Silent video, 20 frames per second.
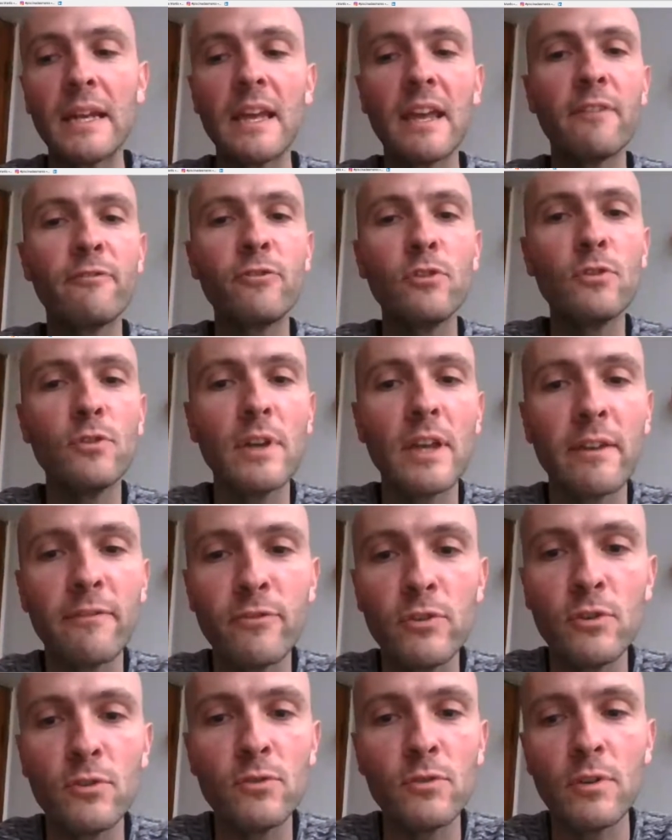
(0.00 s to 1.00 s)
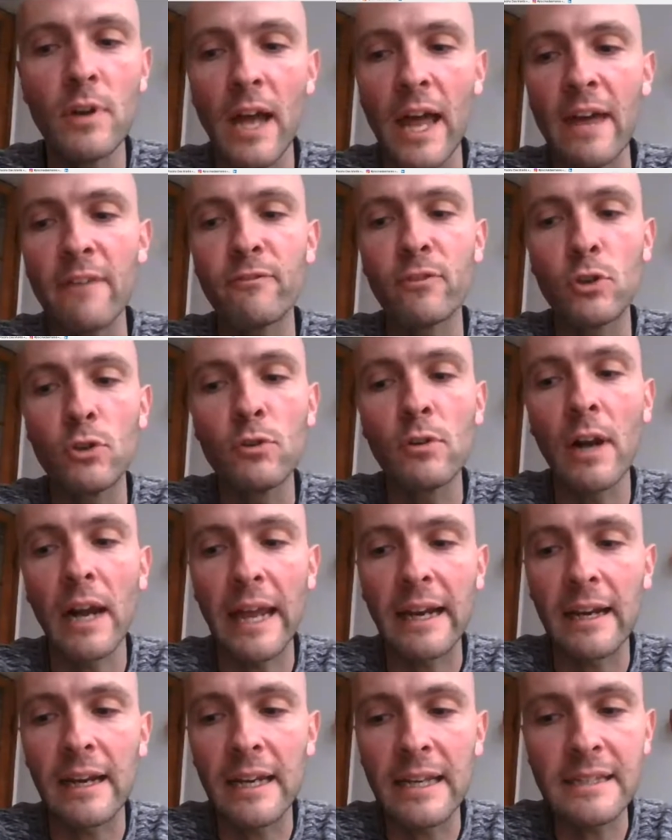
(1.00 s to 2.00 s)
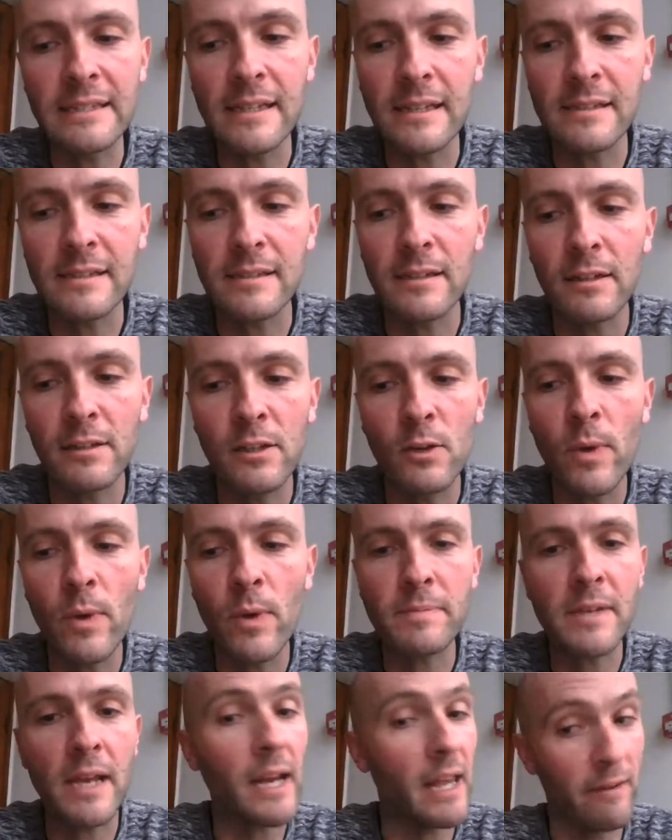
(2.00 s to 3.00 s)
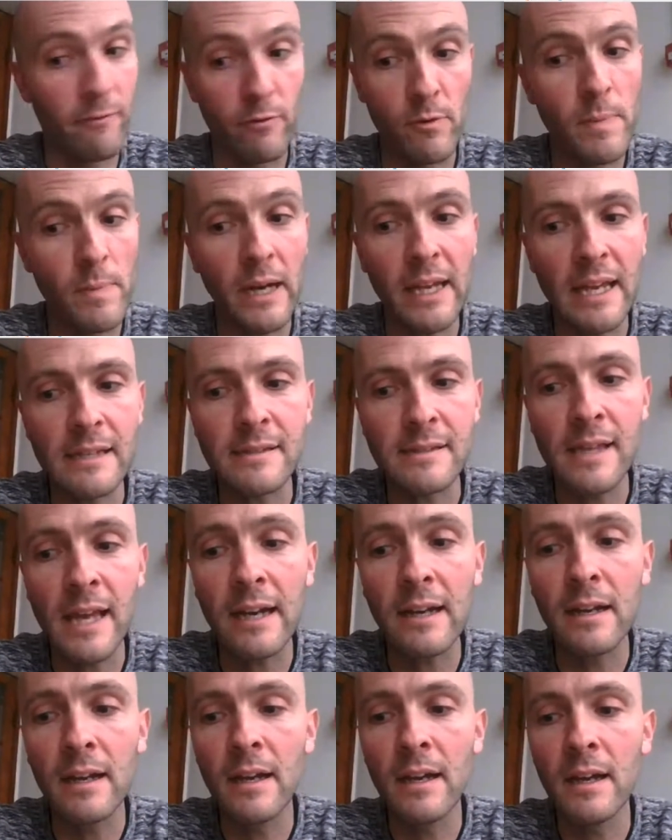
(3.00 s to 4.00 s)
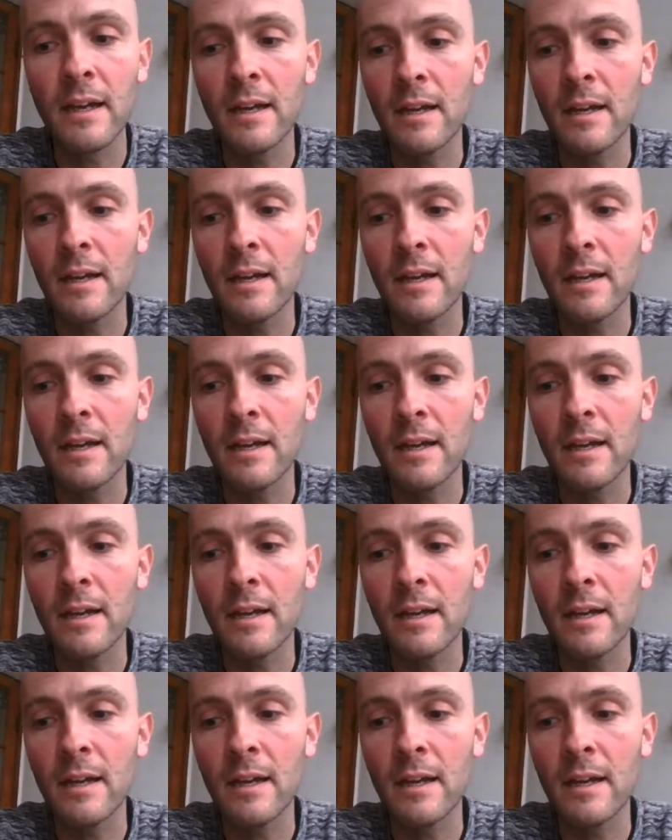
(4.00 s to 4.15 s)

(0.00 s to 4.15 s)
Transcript: I mean, if you have Google Analytics on your website, everybody has that.